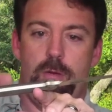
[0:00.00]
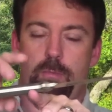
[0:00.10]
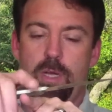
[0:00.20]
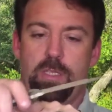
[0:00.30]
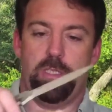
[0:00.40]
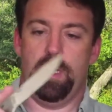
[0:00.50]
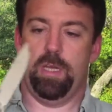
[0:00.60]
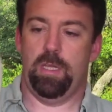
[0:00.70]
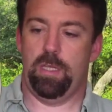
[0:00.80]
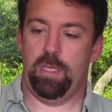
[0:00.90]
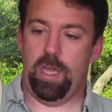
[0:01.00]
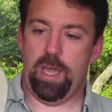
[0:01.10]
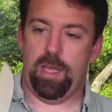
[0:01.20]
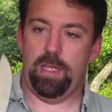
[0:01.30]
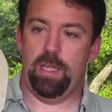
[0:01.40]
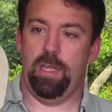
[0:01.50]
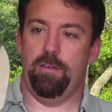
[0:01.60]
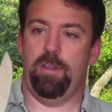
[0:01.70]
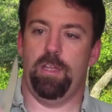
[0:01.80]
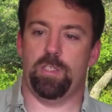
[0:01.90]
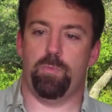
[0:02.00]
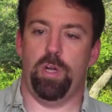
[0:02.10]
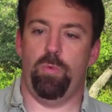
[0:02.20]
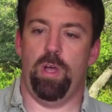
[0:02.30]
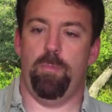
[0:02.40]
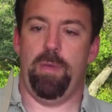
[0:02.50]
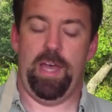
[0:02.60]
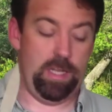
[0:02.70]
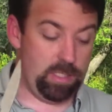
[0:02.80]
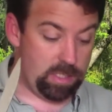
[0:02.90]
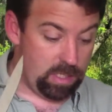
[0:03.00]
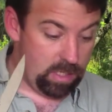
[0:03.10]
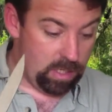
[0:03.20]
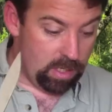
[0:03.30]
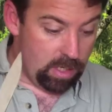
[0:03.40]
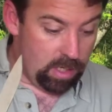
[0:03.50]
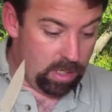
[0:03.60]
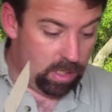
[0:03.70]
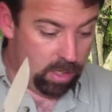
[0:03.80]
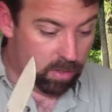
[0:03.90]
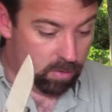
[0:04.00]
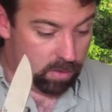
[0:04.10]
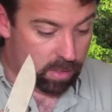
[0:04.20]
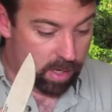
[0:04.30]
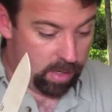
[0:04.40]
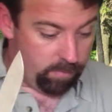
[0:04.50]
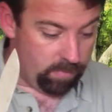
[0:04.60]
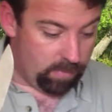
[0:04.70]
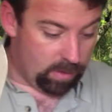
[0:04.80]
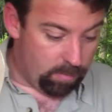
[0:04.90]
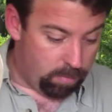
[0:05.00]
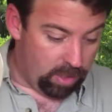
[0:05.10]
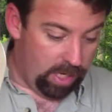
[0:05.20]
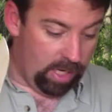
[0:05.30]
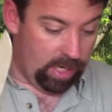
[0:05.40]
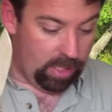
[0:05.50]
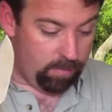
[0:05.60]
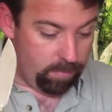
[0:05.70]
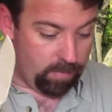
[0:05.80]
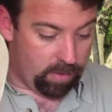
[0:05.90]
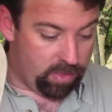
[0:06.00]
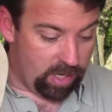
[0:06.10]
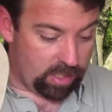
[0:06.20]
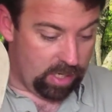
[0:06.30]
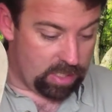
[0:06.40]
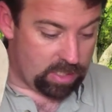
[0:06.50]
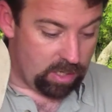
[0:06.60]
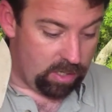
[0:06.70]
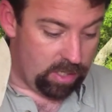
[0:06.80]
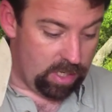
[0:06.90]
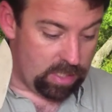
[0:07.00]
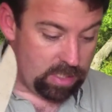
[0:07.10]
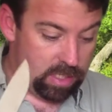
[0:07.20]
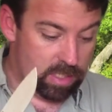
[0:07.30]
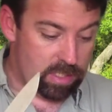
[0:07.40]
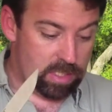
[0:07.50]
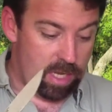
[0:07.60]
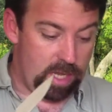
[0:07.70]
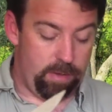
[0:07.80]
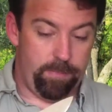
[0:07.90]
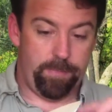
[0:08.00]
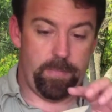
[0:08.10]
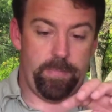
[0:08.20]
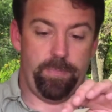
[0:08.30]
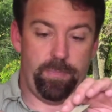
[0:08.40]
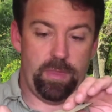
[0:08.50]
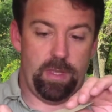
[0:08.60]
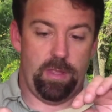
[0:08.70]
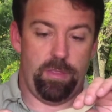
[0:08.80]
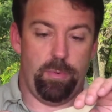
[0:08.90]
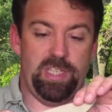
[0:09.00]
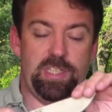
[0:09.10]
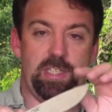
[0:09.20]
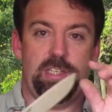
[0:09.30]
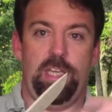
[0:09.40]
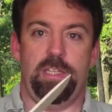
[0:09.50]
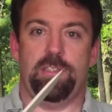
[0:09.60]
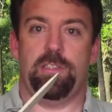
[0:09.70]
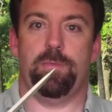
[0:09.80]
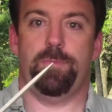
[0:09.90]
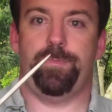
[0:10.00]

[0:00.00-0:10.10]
But uh, yeah, it, it's pretty well balanced. You know, um, the blade thickness on this is um, 3 16ths.